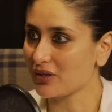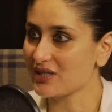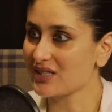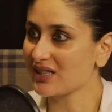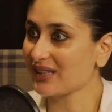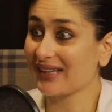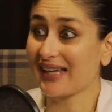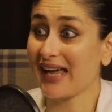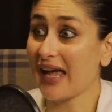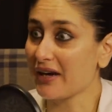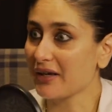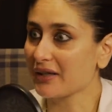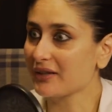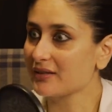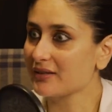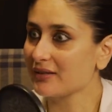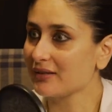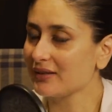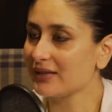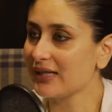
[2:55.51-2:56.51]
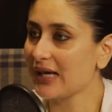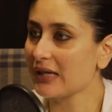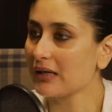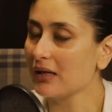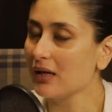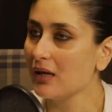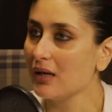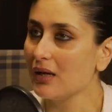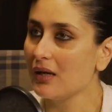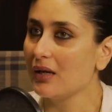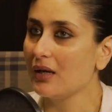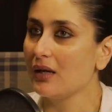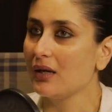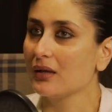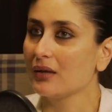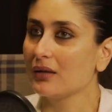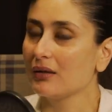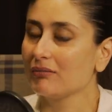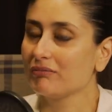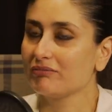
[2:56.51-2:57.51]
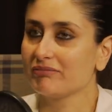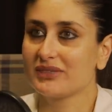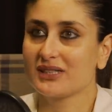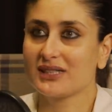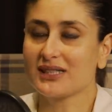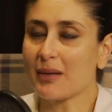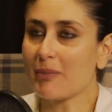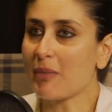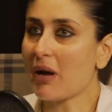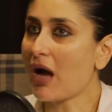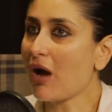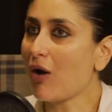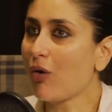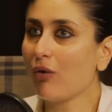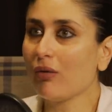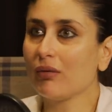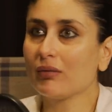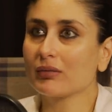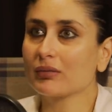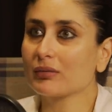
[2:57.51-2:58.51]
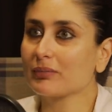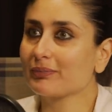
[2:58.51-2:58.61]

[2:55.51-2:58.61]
It's a character that somehow,